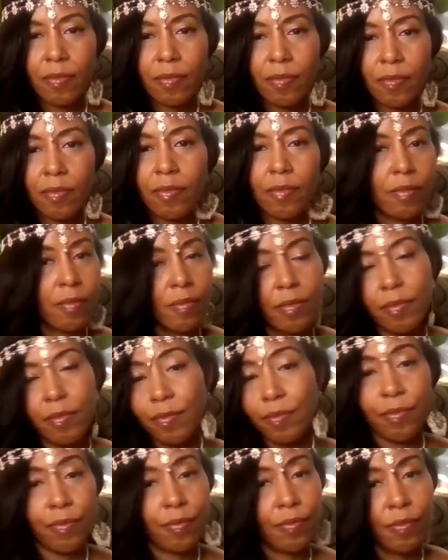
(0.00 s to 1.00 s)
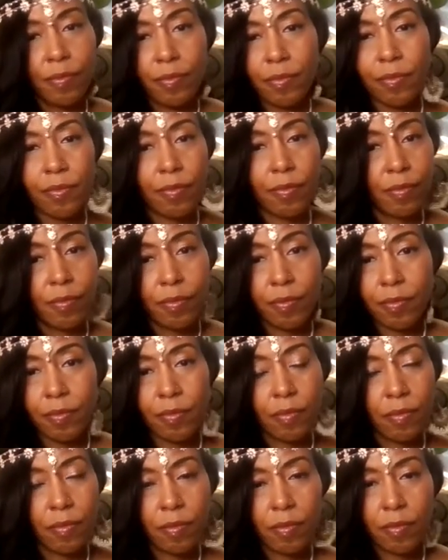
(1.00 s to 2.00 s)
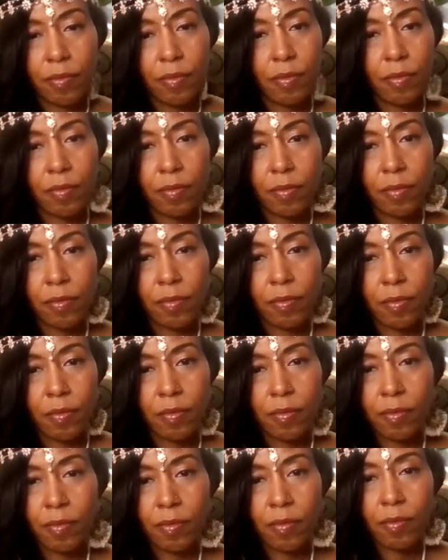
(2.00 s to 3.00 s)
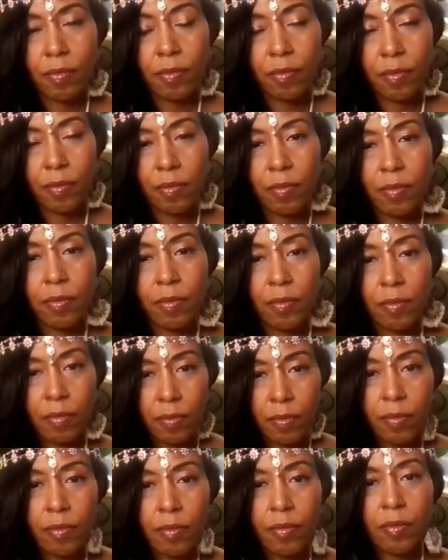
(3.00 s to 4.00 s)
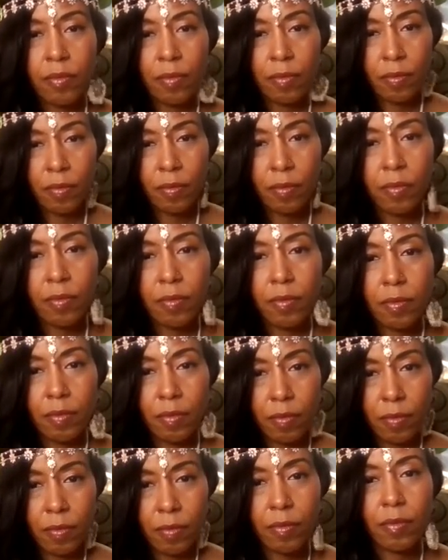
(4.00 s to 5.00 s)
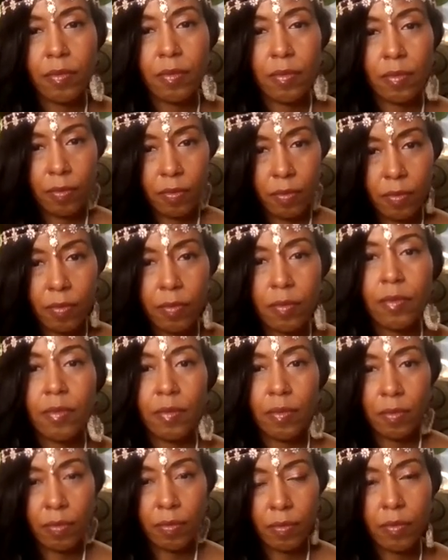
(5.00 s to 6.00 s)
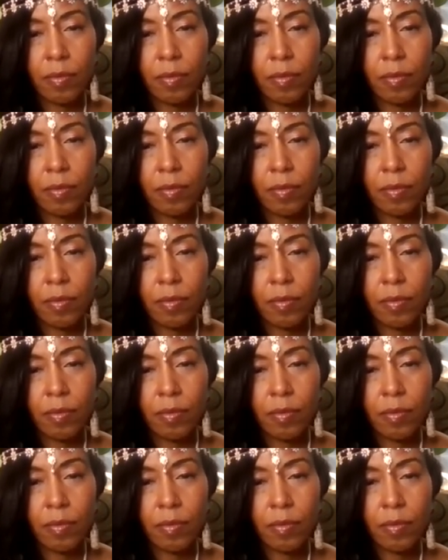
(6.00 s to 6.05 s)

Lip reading: [no speech]